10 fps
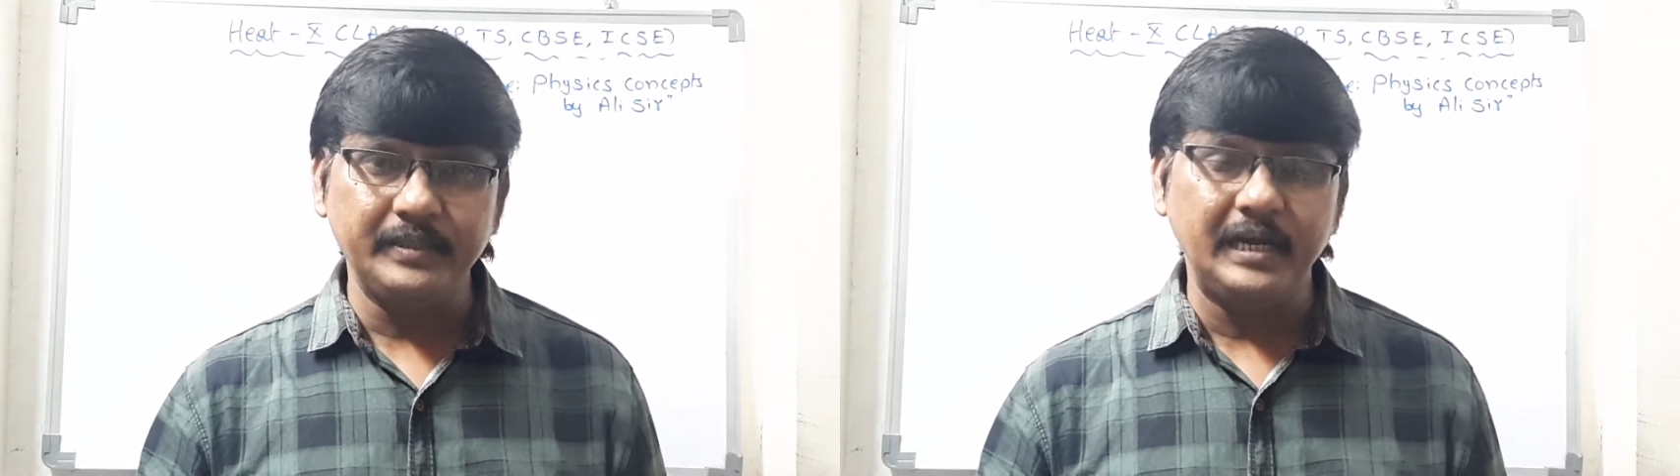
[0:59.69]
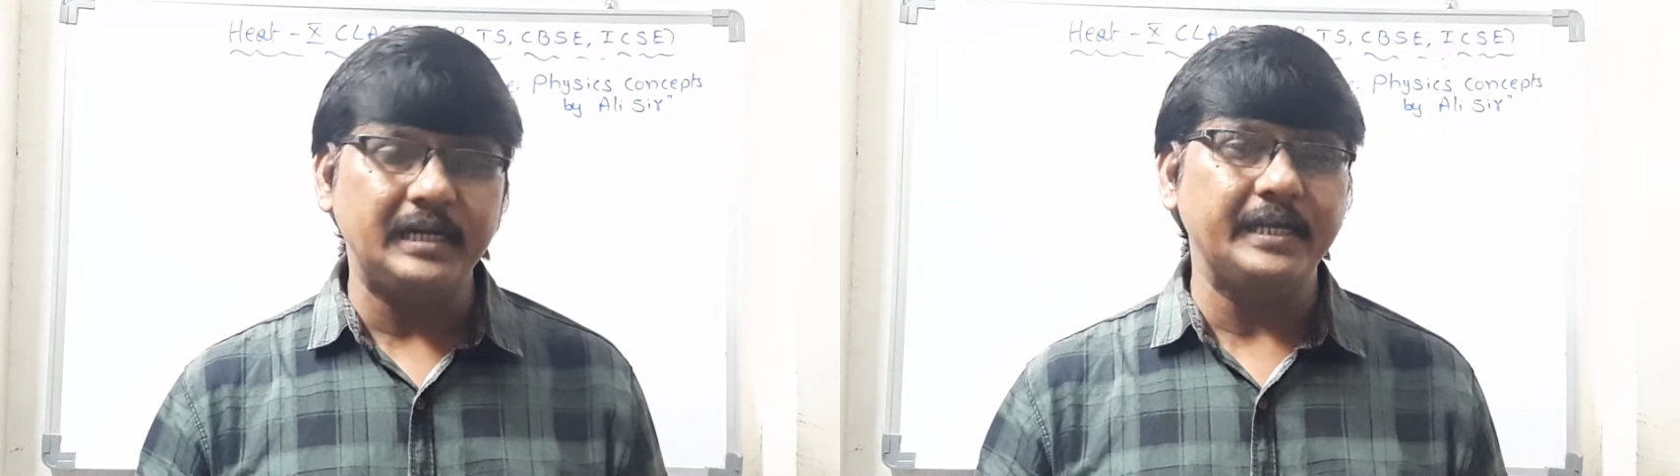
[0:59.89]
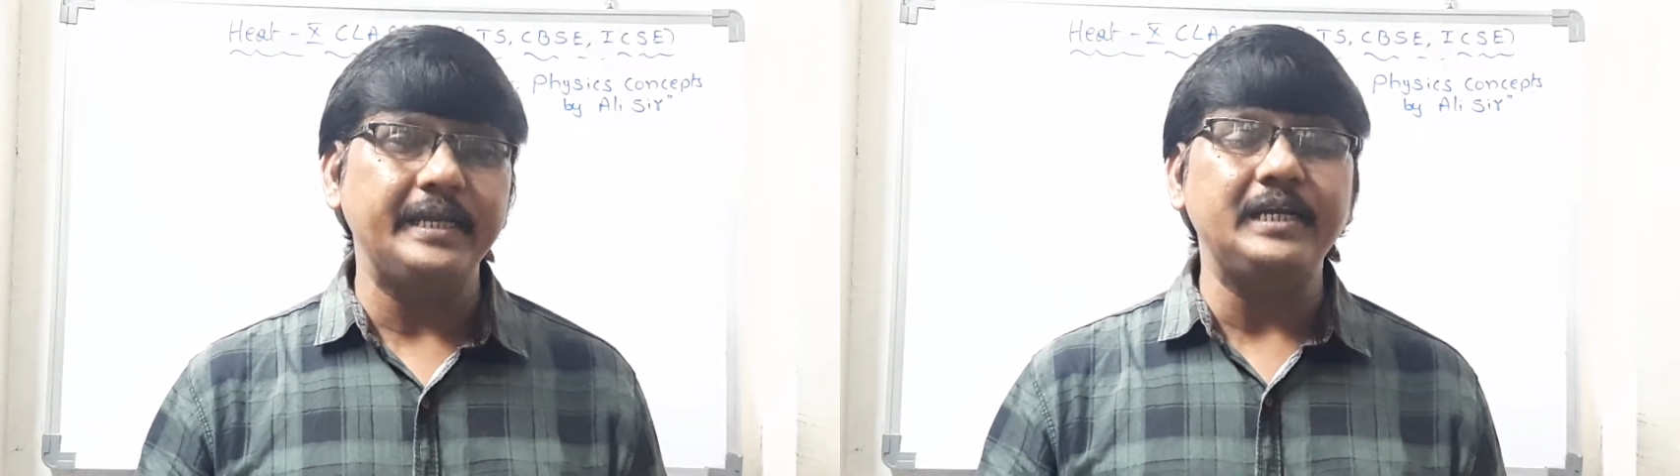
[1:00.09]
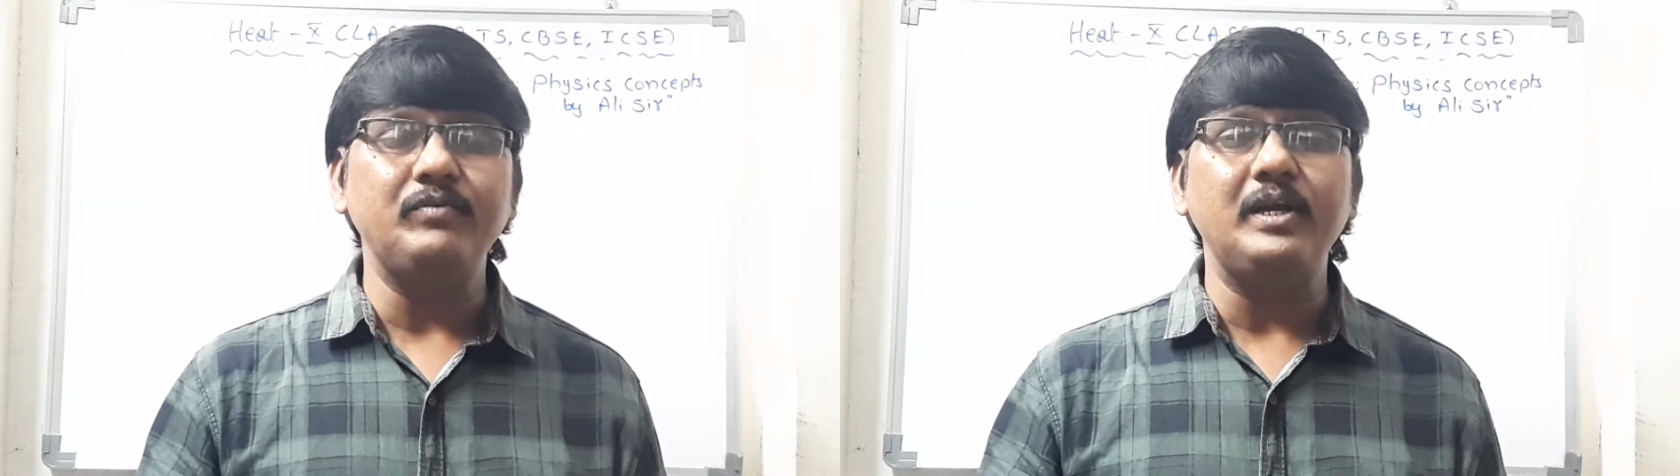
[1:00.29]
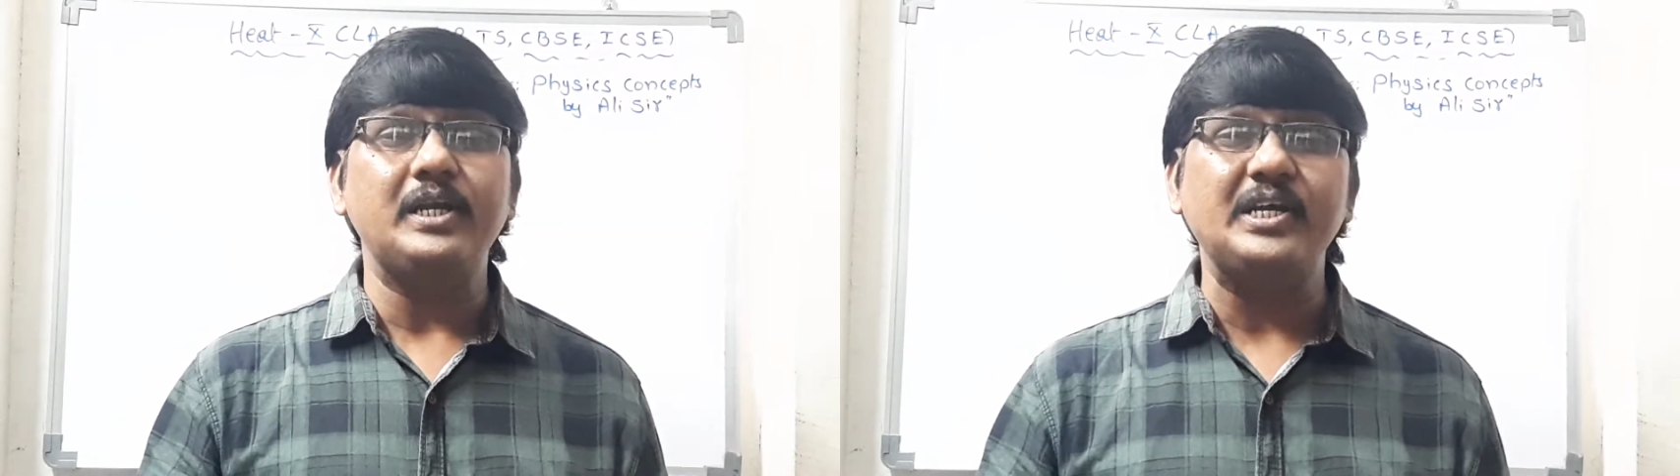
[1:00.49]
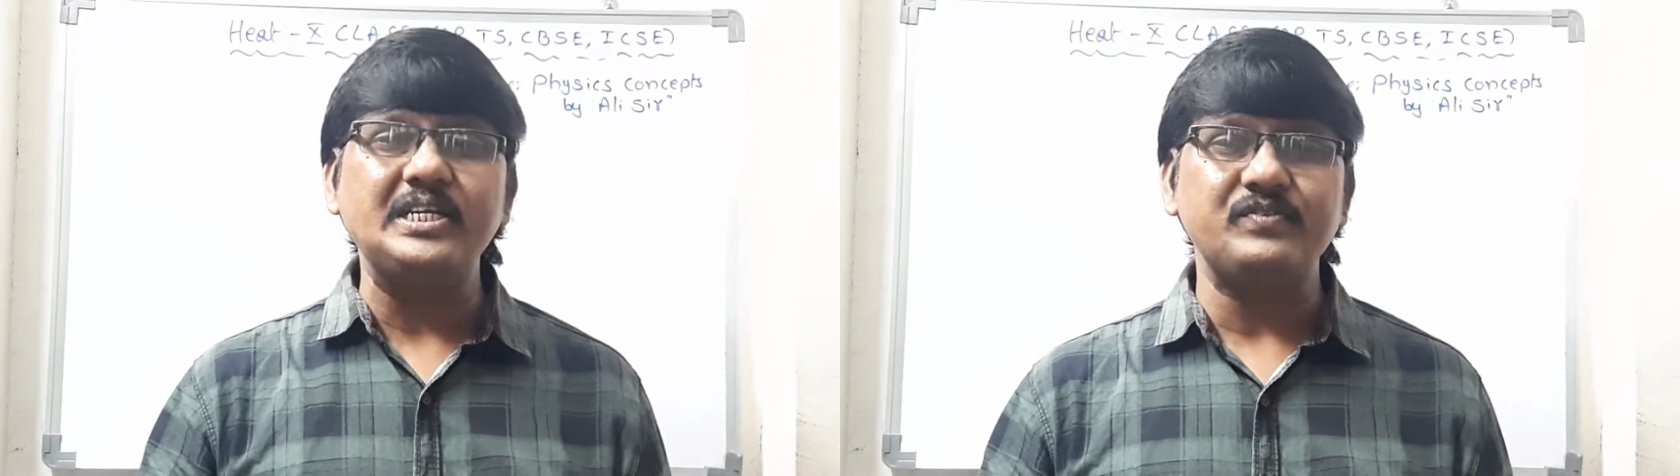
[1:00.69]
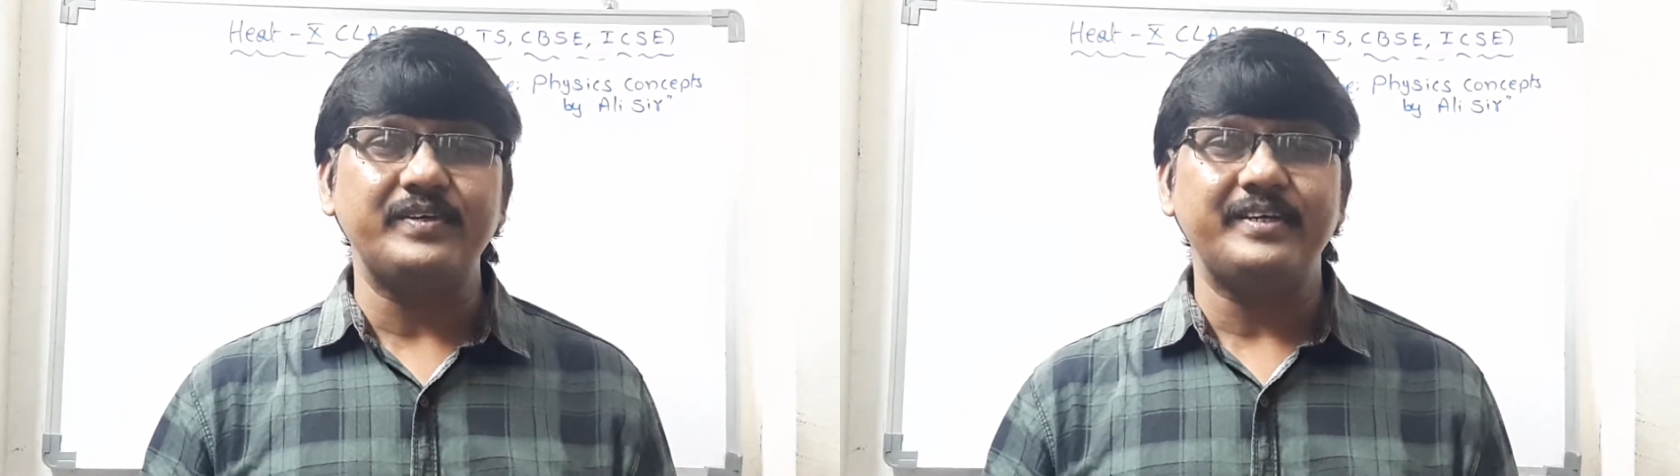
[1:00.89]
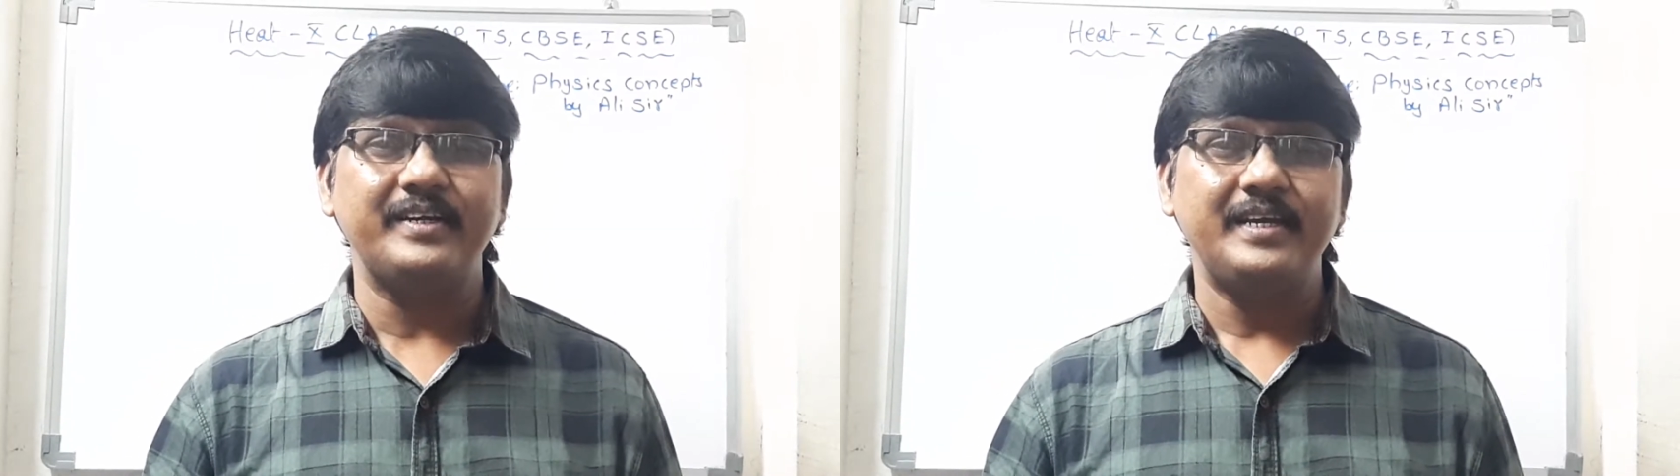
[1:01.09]
that heat will
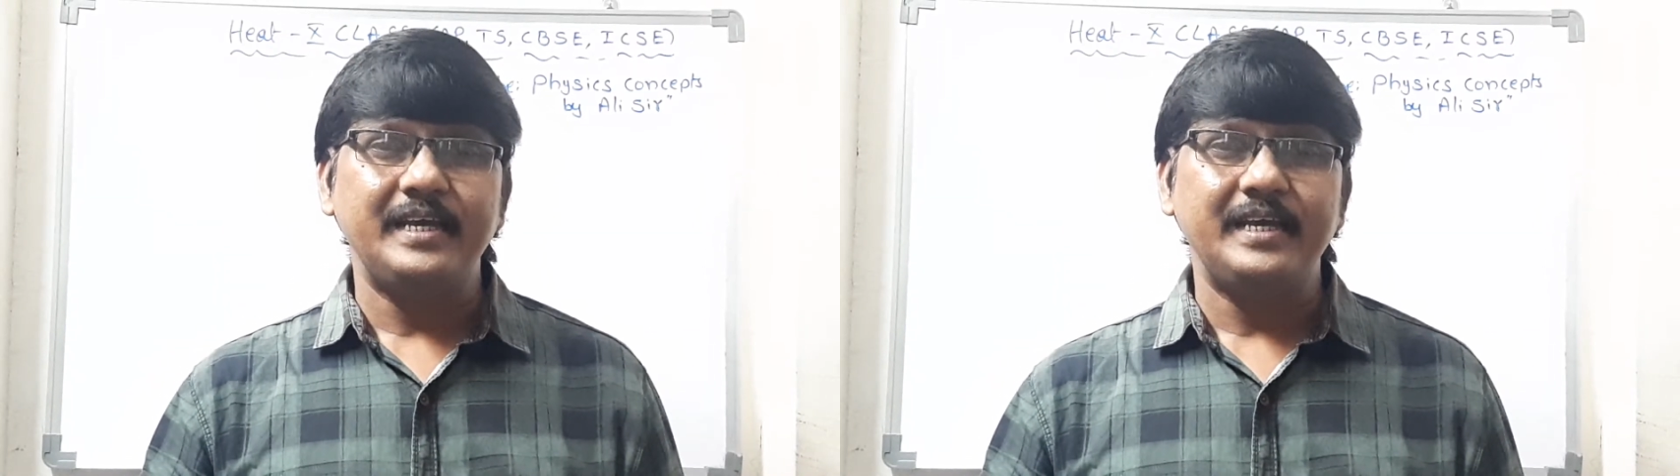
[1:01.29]
transfer.